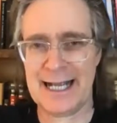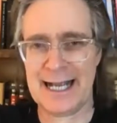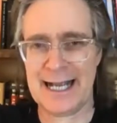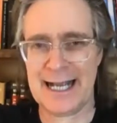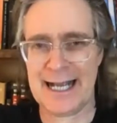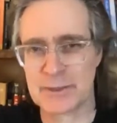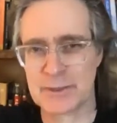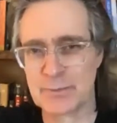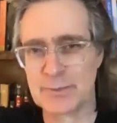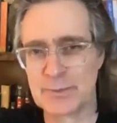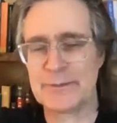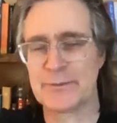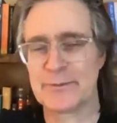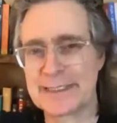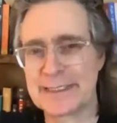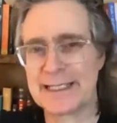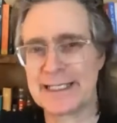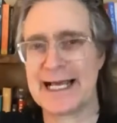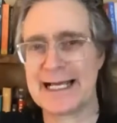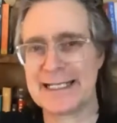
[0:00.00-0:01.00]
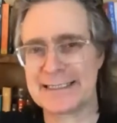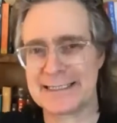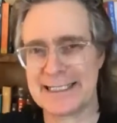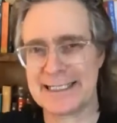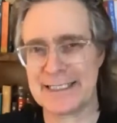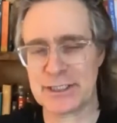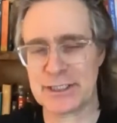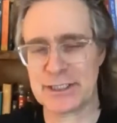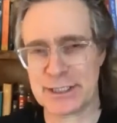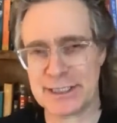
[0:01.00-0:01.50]
as we realize
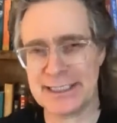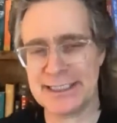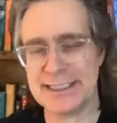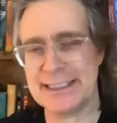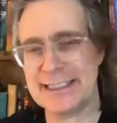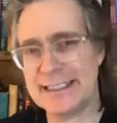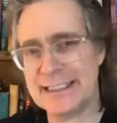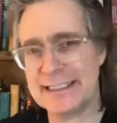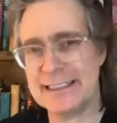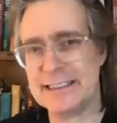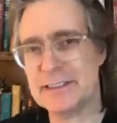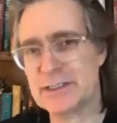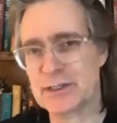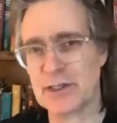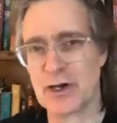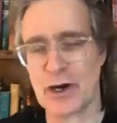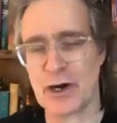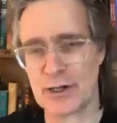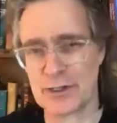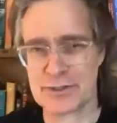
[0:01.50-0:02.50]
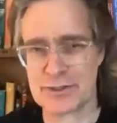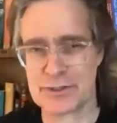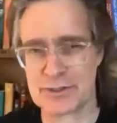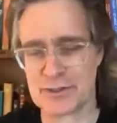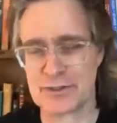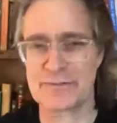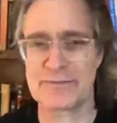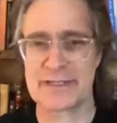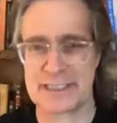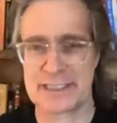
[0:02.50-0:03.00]
that she needs our
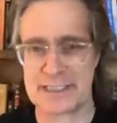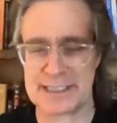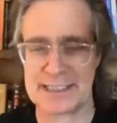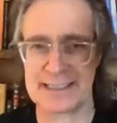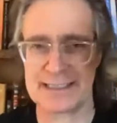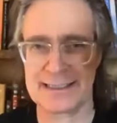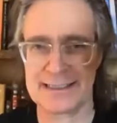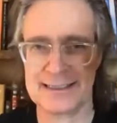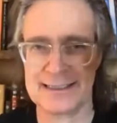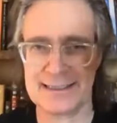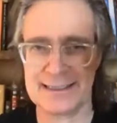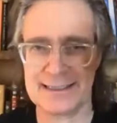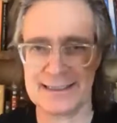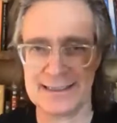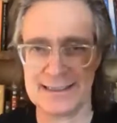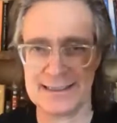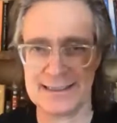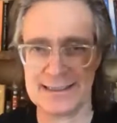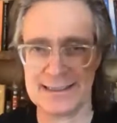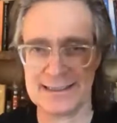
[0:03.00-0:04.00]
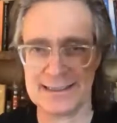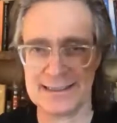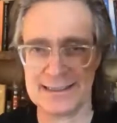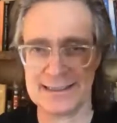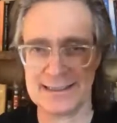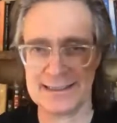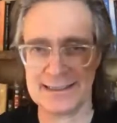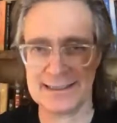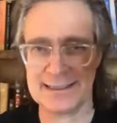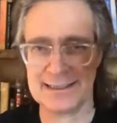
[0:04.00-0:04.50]
service.
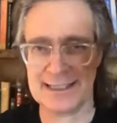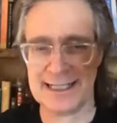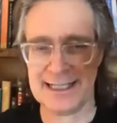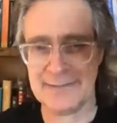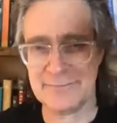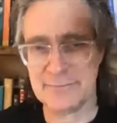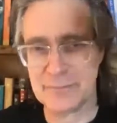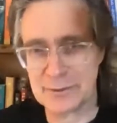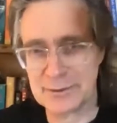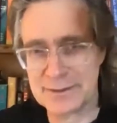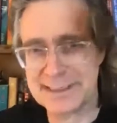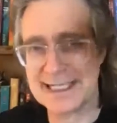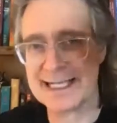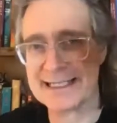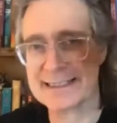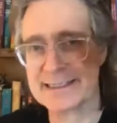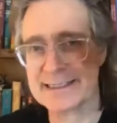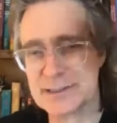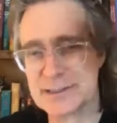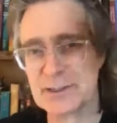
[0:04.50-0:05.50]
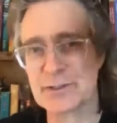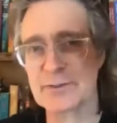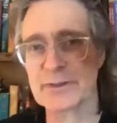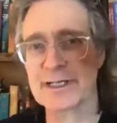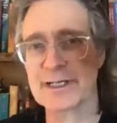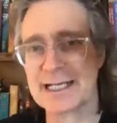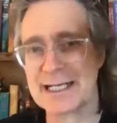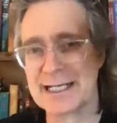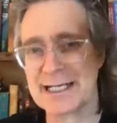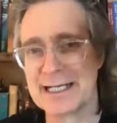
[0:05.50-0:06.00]
Avodat
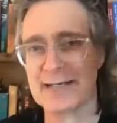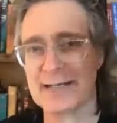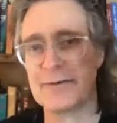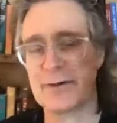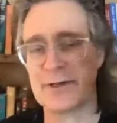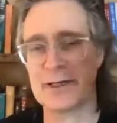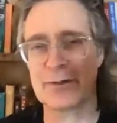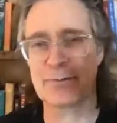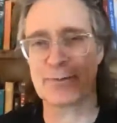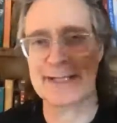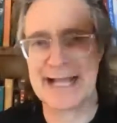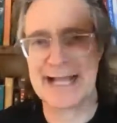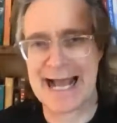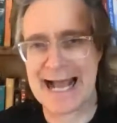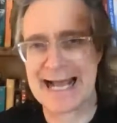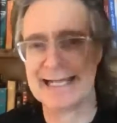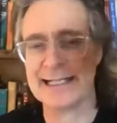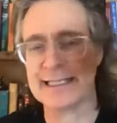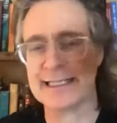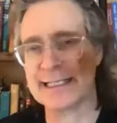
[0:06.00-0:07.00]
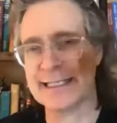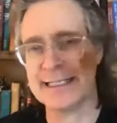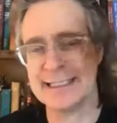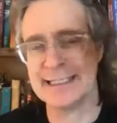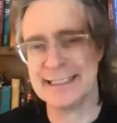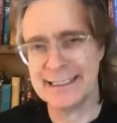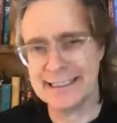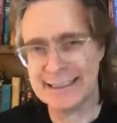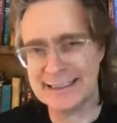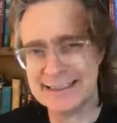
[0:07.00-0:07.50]
Tzorach Gavoa, reality
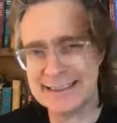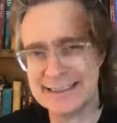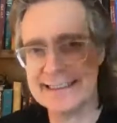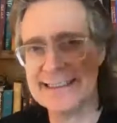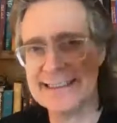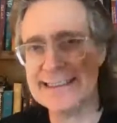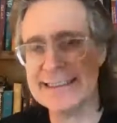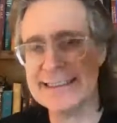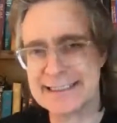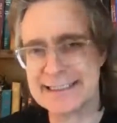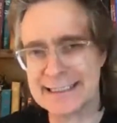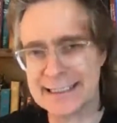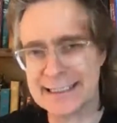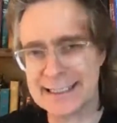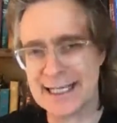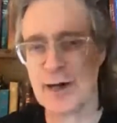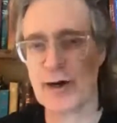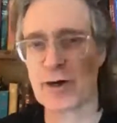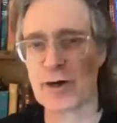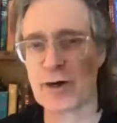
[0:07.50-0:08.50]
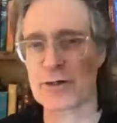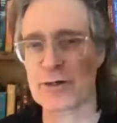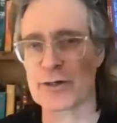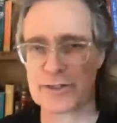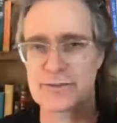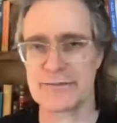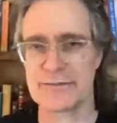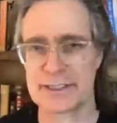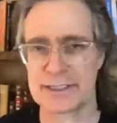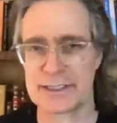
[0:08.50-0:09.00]
needs our
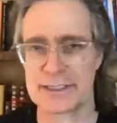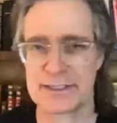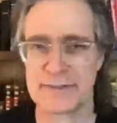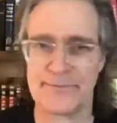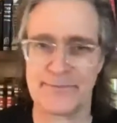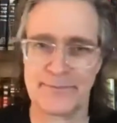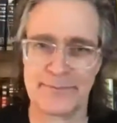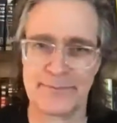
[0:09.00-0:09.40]
service.